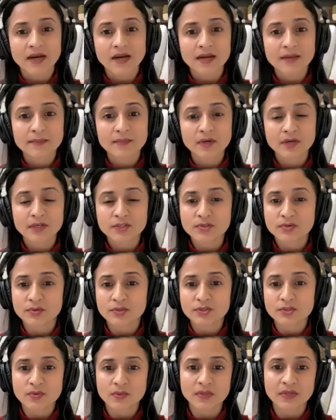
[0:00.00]
I'm not so
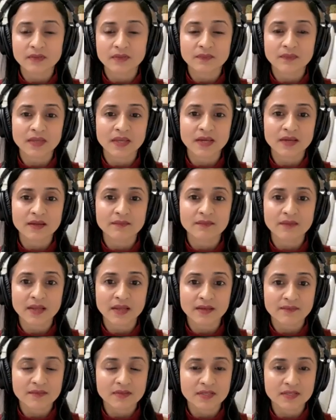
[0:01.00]
sure if we have
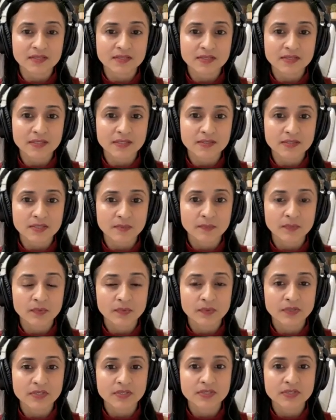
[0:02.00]
evidence that
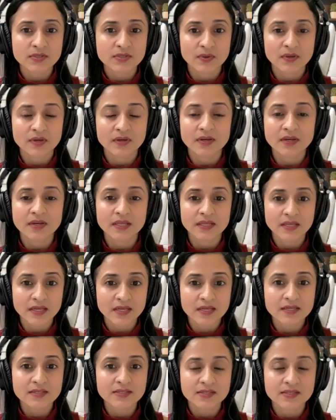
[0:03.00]
supports or
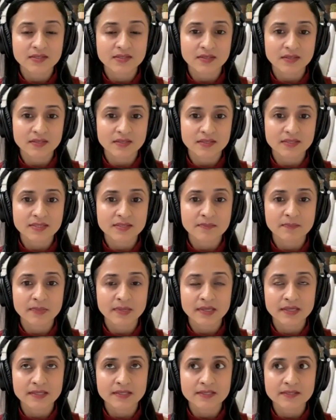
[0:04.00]
negates this,
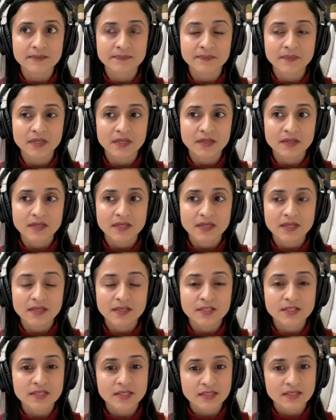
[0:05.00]
but
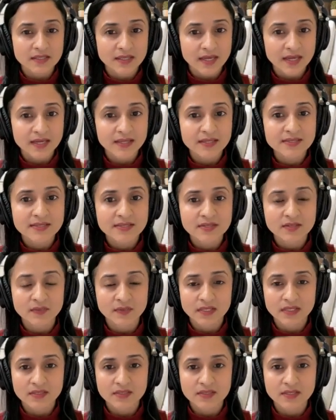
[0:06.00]
can
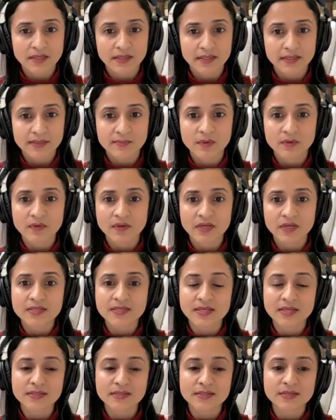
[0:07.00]
screen time or
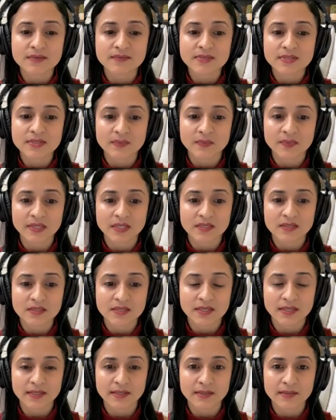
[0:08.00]
excessive screen
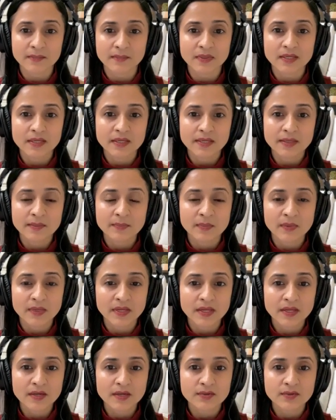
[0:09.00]
time
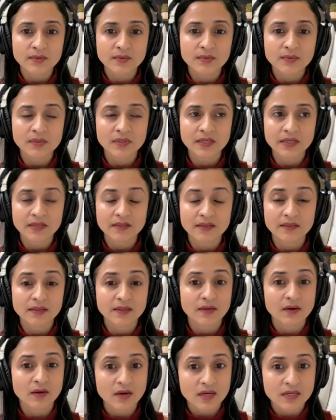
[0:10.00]
play a role in
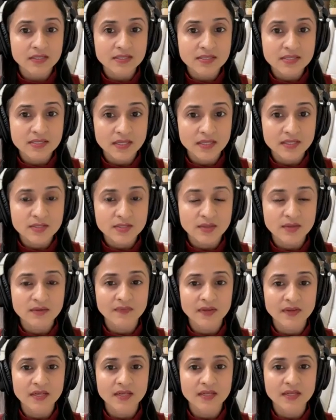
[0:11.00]
the onset of
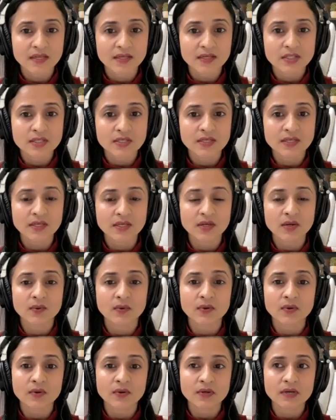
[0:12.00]
ADHD,
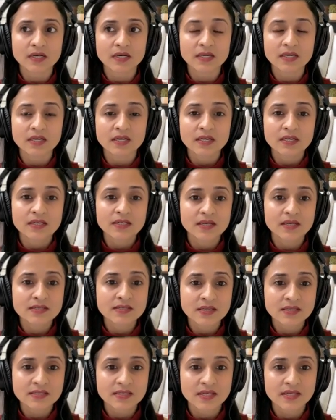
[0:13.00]
or does
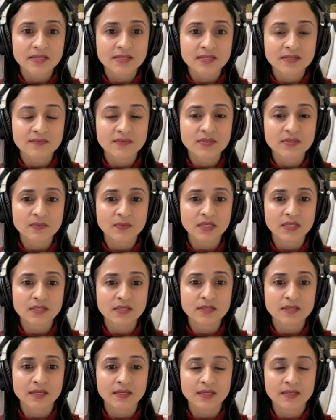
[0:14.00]
excessive screen
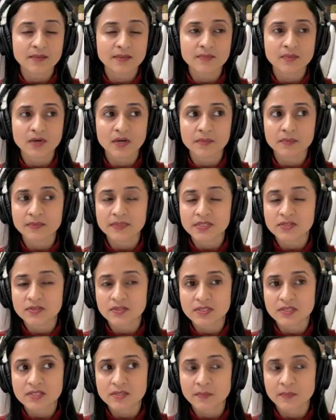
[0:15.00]
time probably
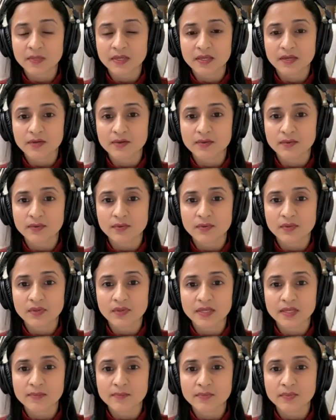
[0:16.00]
just play a role
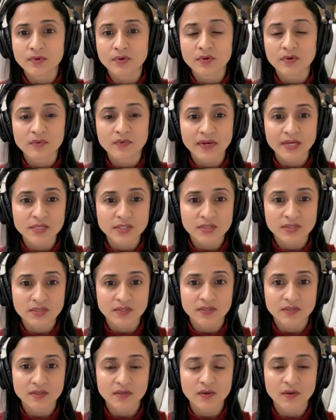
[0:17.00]
in
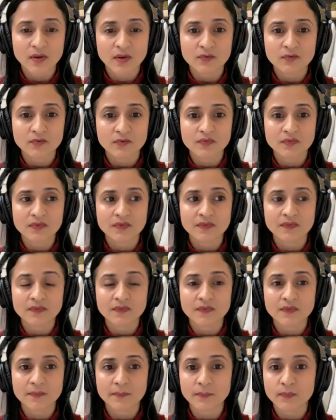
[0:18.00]
progression of
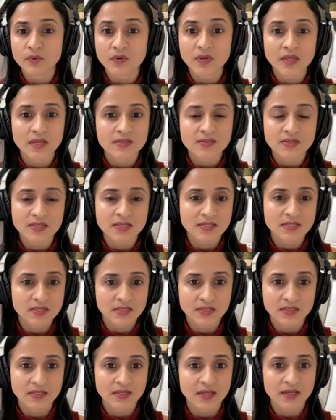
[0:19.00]

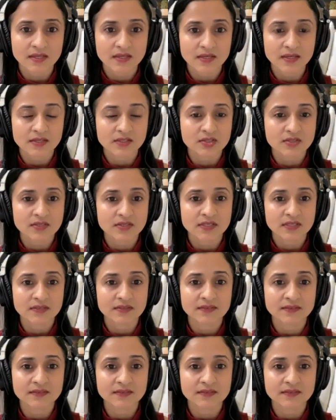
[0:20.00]
pre-existing ADHD?